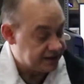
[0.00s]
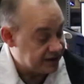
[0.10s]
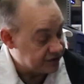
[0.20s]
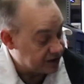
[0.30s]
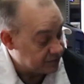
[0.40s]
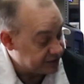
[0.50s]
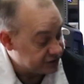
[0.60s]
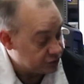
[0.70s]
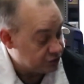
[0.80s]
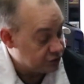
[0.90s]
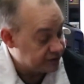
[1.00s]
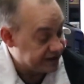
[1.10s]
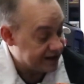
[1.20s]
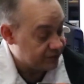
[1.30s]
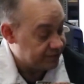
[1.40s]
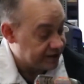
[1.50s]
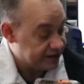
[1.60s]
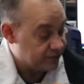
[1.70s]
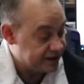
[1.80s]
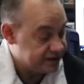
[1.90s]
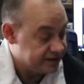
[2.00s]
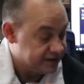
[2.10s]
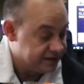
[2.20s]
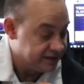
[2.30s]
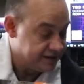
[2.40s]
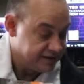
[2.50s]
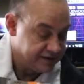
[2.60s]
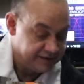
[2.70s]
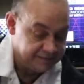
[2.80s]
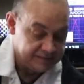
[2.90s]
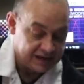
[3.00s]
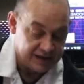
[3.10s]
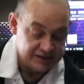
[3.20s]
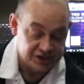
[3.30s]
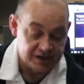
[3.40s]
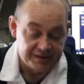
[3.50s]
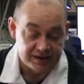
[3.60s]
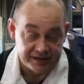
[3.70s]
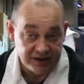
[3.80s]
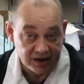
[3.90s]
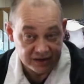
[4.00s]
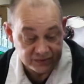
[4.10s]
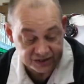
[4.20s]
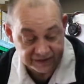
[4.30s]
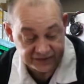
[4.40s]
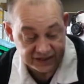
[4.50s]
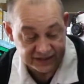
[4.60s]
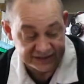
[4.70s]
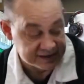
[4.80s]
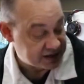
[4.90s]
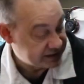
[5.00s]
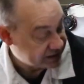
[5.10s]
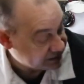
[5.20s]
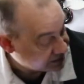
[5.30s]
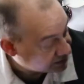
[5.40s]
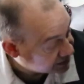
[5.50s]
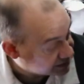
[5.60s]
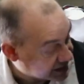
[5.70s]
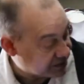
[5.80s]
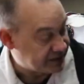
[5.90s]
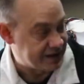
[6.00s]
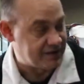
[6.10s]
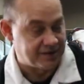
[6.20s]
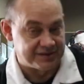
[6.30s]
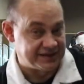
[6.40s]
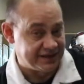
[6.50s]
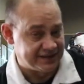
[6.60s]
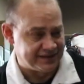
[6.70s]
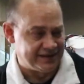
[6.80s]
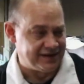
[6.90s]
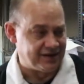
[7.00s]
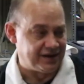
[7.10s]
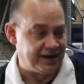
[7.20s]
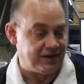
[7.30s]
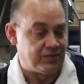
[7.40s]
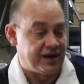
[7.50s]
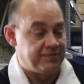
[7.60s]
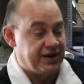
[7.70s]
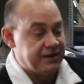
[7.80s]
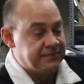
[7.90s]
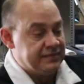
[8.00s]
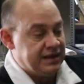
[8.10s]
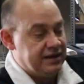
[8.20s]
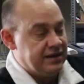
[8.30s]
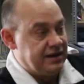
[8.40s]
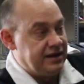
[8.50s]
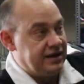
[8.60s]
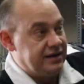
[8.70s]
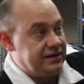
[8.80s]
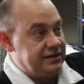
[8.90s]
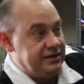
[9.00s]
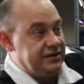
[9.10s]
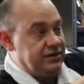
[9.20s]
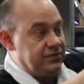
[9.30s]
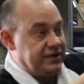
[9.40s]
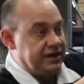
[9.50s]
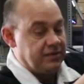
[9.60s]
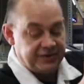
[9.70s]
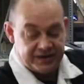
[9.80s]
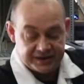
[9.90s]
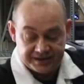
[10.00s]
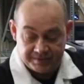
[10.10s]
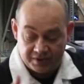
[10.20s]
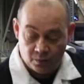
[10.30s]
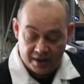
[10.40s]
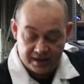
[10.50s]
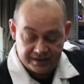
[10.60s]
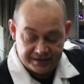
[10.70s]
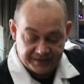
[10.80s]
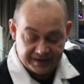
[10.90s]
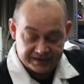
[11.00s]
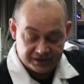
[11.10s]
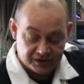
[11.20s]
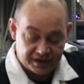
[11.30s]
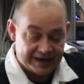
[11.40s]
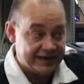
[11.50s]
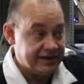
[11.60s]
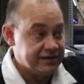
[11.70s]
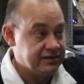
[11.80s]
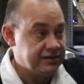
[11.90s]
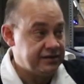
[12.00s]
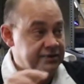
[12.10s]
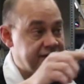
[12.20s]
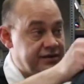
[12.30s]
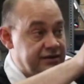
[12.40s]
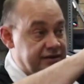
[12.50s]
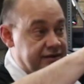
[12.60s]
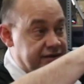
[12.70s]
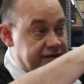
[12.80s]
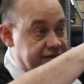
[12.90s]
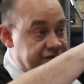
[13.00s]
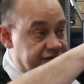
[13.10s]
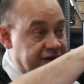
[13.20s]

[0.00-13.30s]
Other companies who do it that way, by the way, JBL Eon, which I've seen inside, is that way. Now, I'm not saying this is an Eon in any way, but when a company does something well and you think it's a good idea, there's